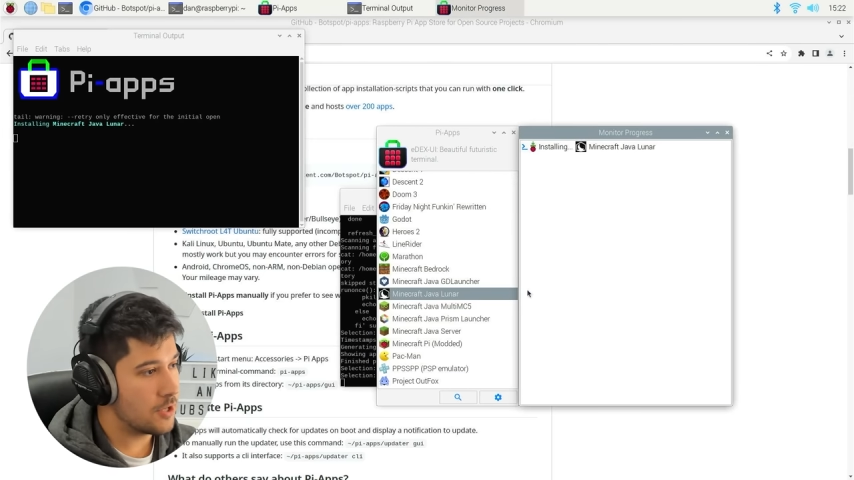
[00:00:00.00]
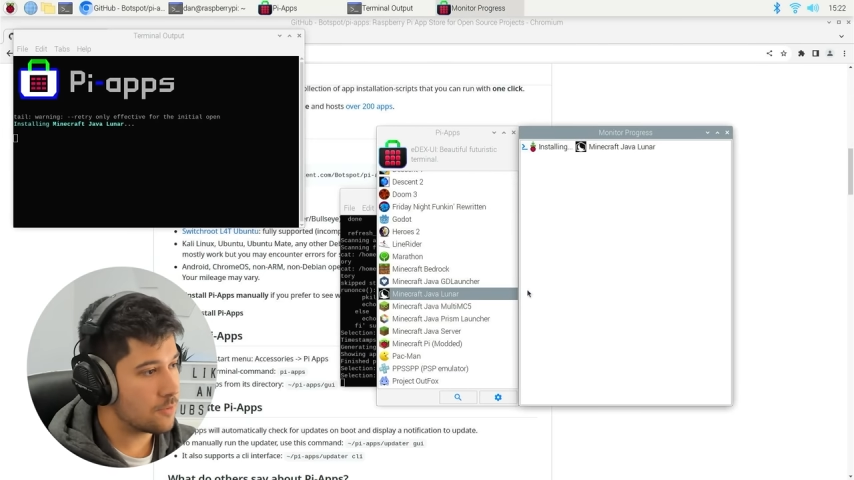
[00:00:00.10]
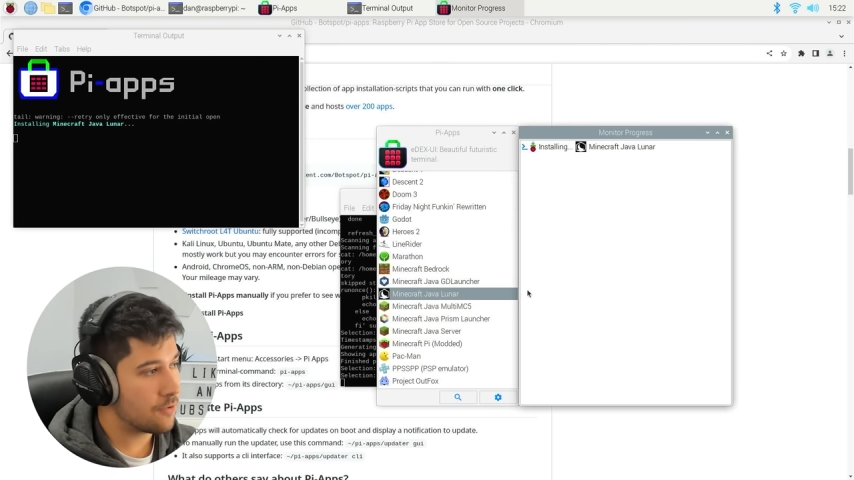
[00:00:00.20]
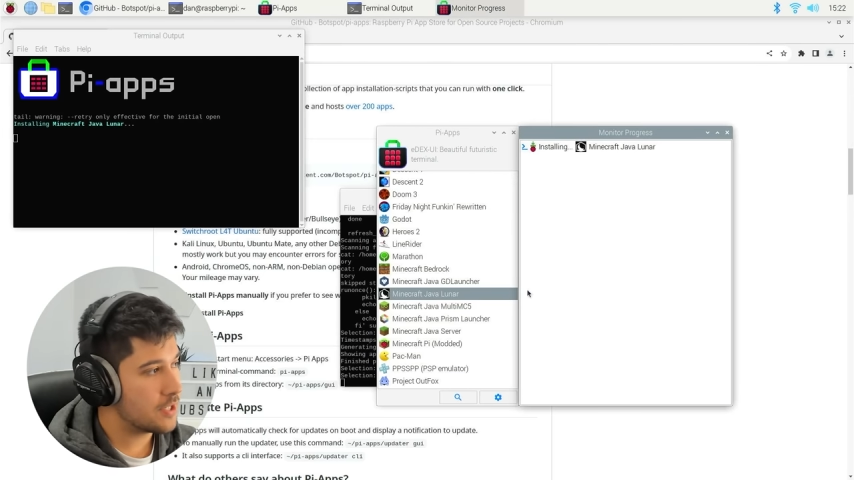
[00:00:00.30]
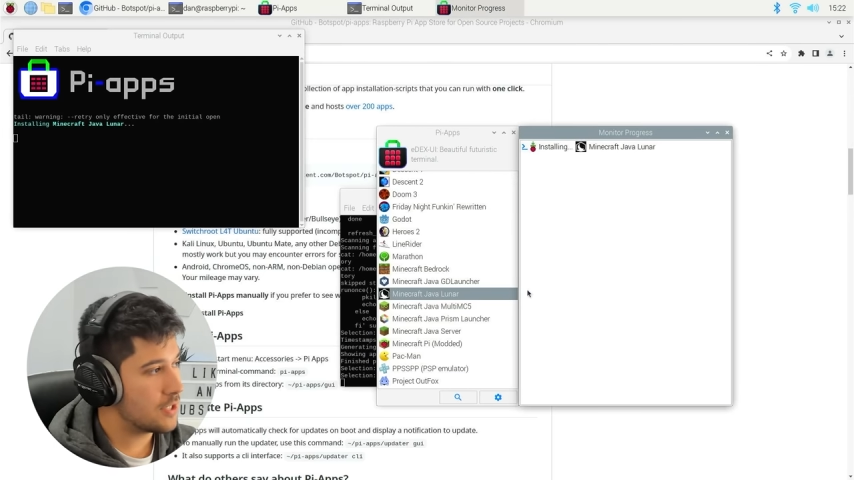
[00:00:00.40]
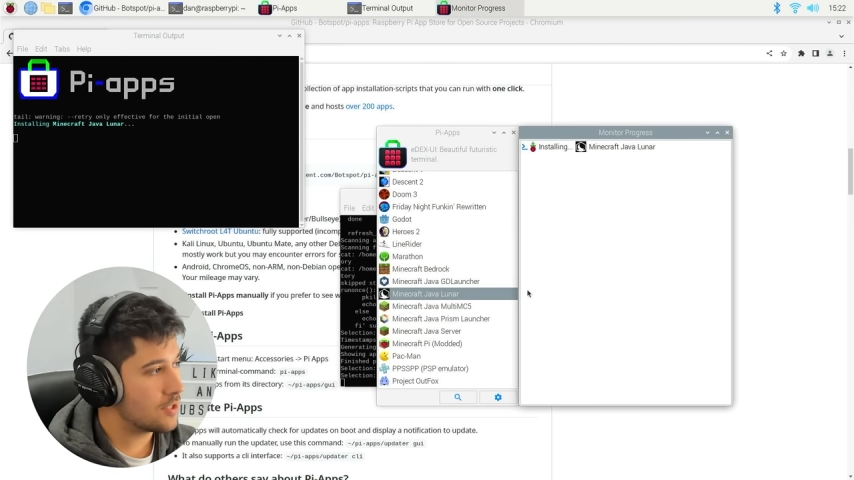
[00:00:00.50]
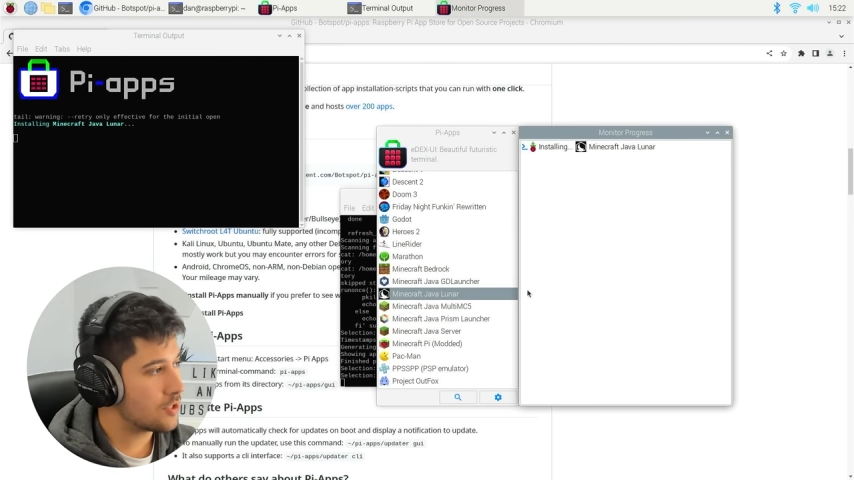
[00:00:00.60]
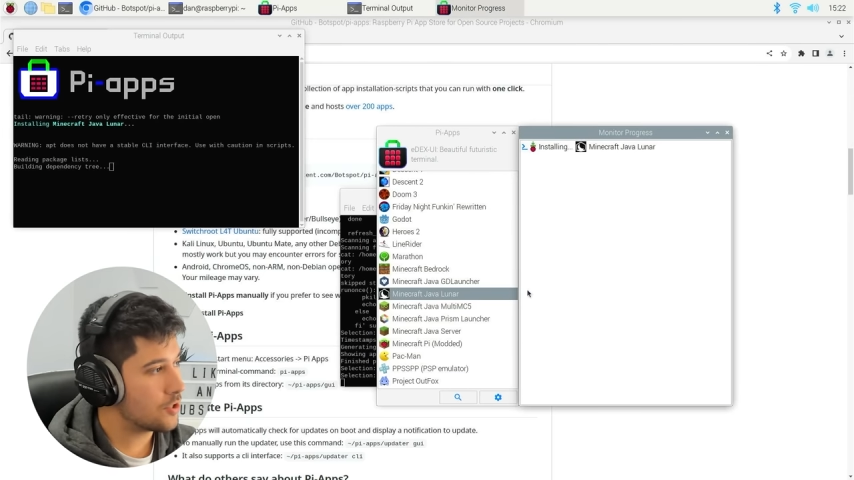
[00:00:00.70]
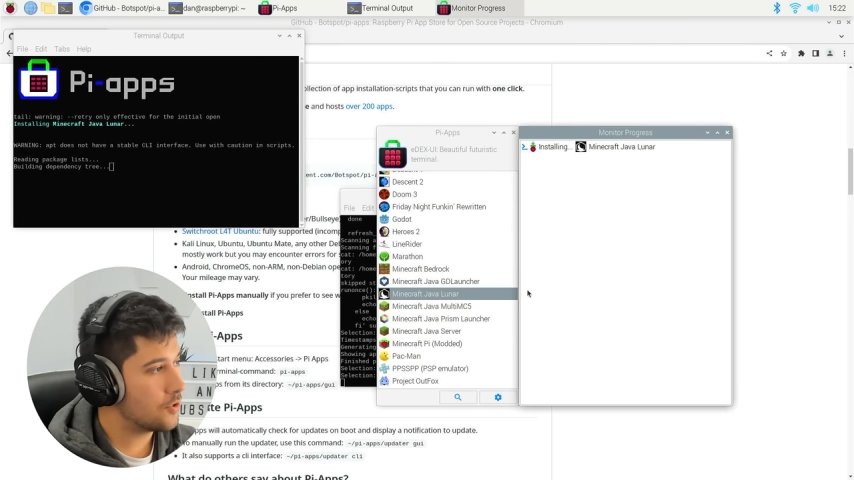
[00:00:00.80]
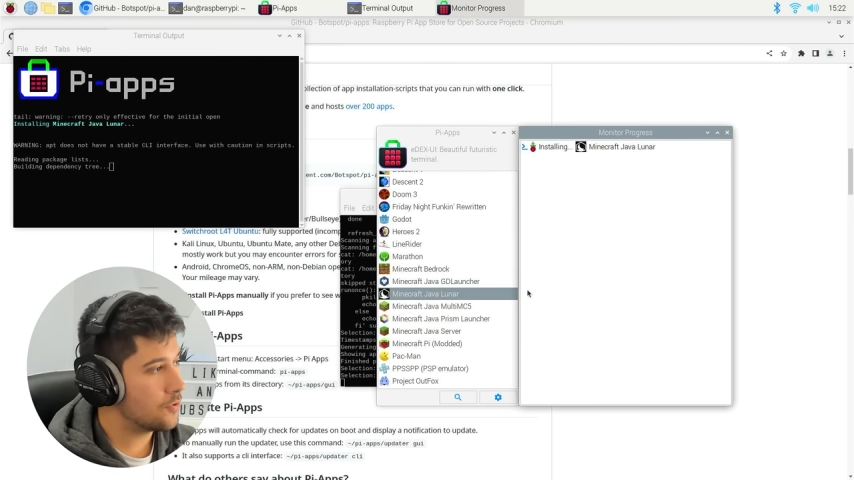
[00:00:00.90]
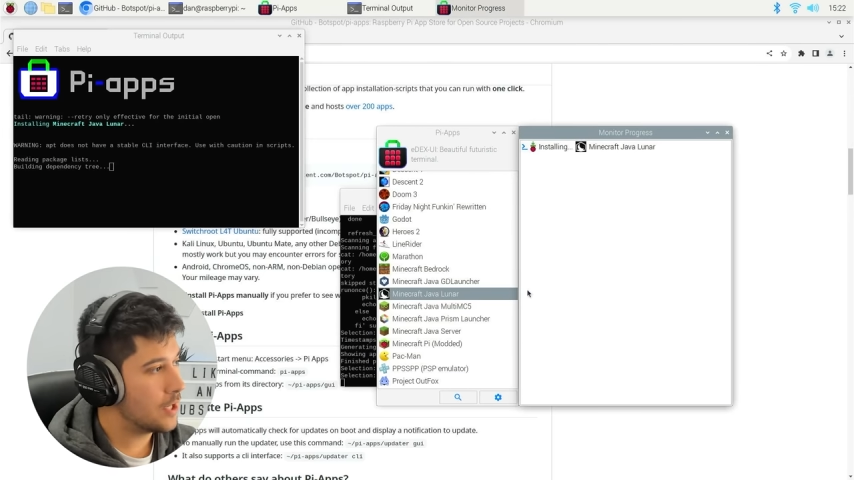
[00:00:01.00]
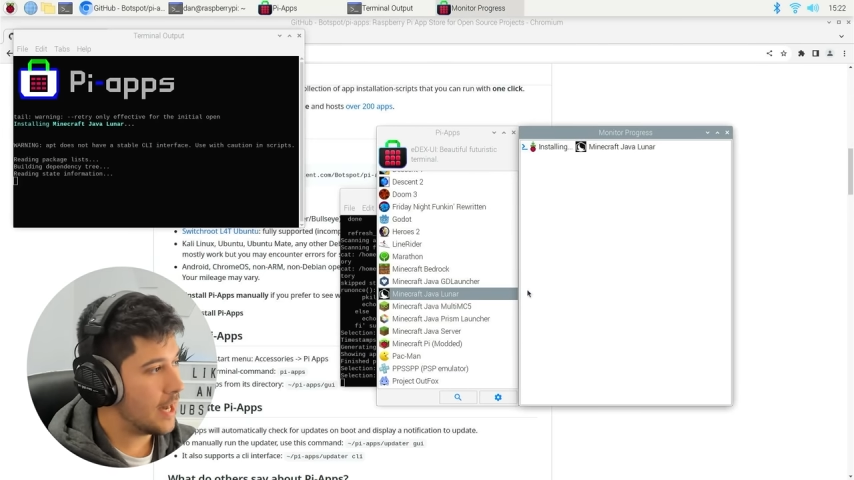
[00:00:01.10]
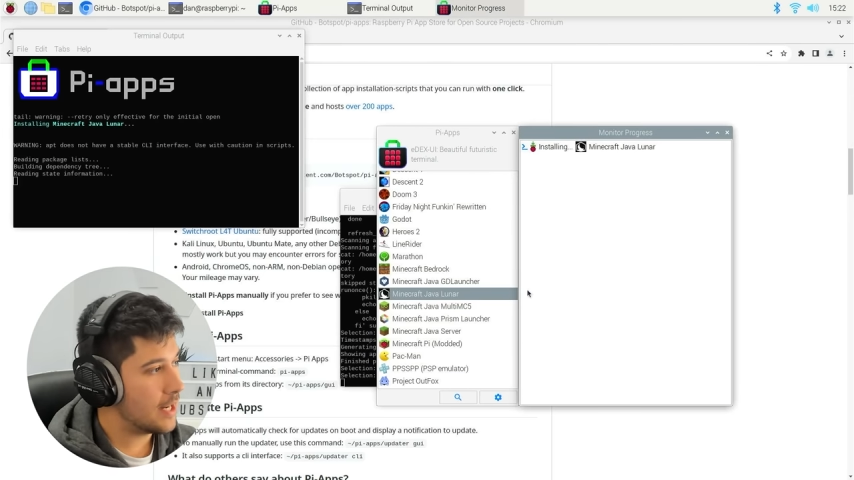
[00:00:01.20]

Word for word: You just press install